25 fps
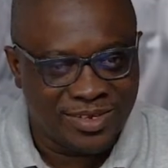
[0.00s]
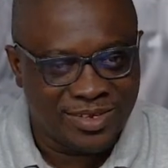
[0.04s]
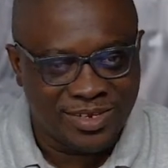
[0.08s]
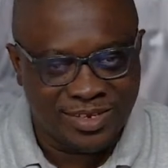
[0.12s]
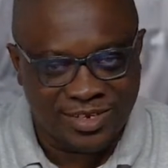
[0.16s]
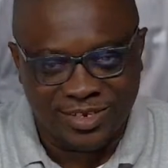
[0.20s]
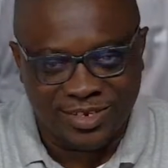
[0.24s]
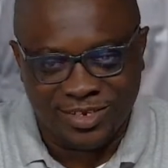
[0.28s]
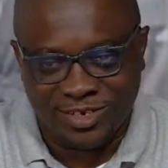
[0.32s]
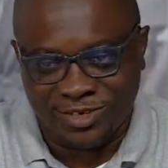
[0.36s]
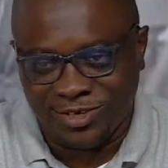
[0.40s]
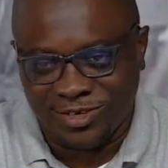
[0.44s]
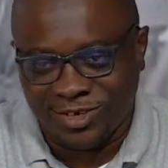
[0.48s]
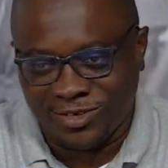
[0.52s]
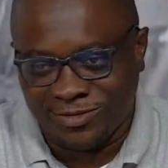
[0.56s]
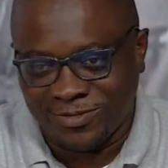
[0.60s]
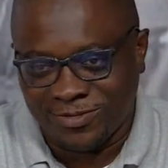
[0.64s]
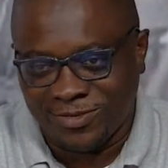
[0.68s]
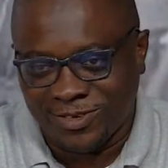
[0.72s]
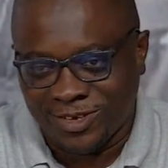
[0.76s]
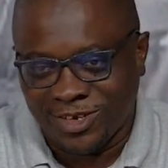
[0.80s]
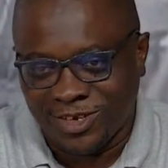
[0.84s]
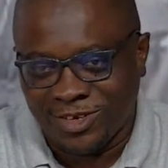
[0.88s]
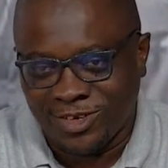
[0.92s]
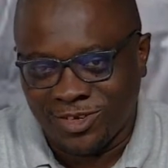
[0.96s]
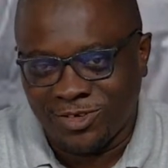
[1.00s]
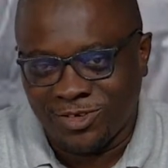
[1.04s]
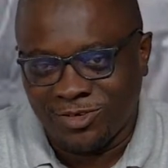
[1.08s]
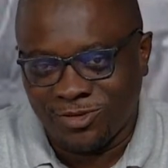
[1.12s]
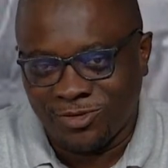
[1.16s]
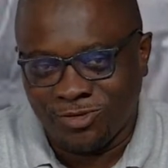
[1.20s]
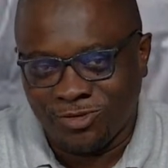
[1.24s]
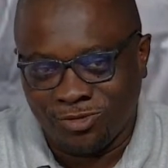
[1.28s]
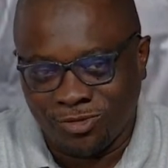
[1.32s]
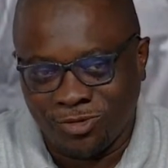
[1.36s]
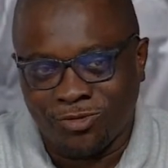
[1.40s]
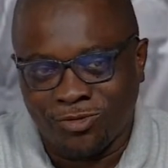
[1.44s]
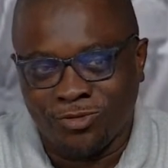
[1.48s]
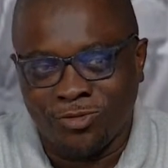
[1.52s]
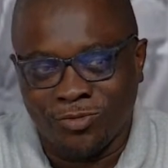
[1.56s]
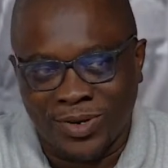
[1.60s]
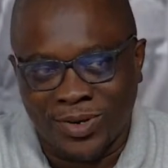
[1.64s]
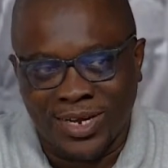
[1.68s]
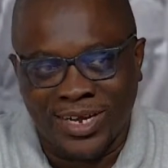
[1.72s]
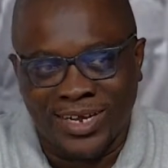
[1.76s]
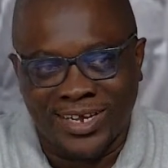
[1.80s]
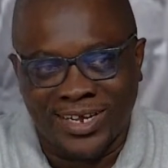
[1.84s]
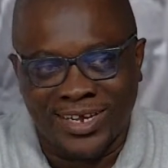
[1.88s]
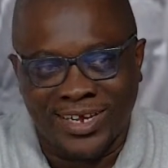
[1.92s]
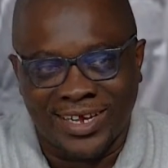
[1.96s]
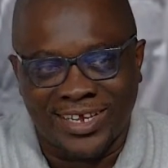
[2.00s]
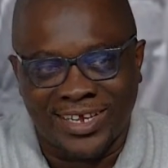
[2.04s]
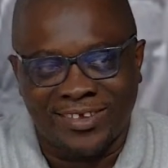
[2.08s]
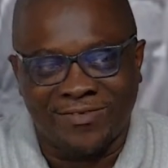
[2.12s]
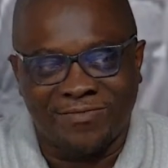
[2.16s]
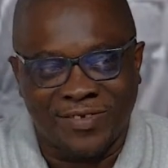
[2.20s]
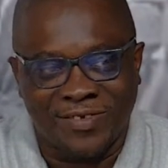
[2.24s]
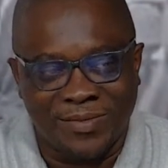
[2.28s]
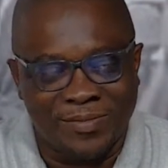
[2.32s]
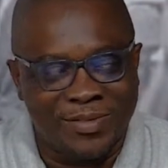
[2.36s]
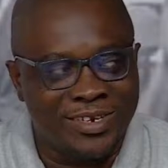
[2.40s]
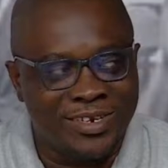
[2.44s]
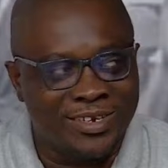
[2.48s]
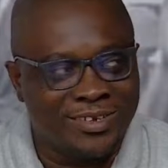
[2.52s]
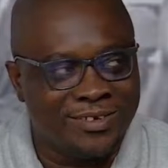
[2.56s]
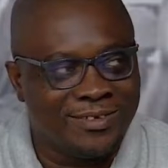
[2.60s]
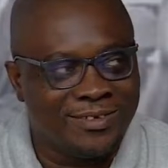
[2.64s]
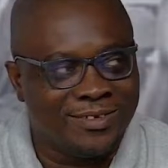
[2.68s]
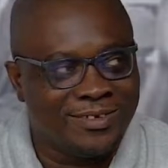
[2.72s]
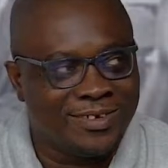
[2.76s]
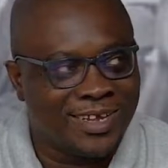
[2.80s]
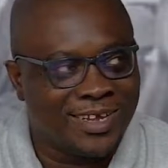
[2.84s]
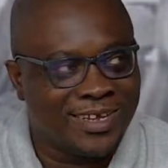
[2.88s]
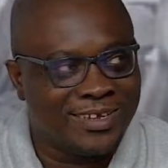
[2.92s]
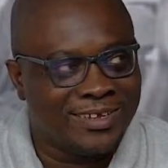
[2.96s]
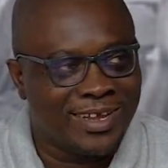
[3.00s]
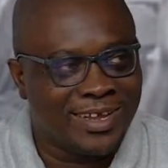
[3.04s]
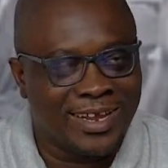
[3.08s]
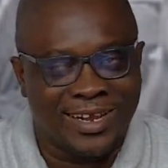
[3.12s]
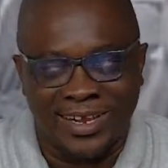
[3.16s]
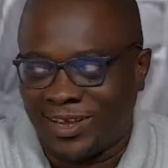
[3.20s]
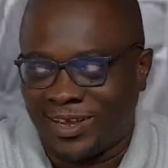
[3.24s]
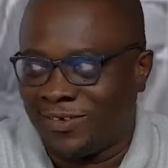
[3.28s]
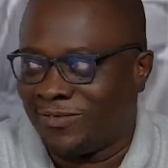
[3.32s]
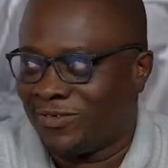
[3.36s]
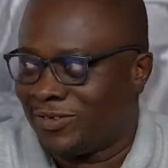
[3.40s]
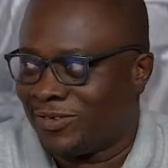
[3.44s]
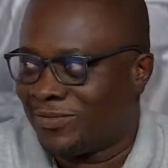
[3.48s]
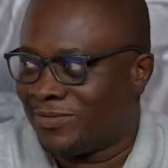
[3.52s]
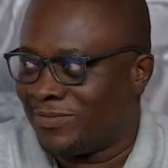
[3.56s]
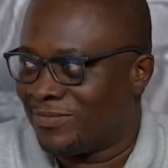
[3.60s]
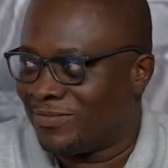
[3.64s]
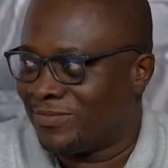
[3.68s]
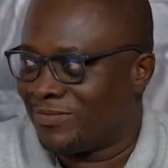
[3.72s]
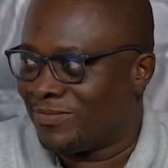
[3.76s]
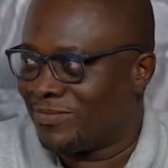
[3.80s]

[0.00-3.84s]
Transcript: John Kuma has family that loves him.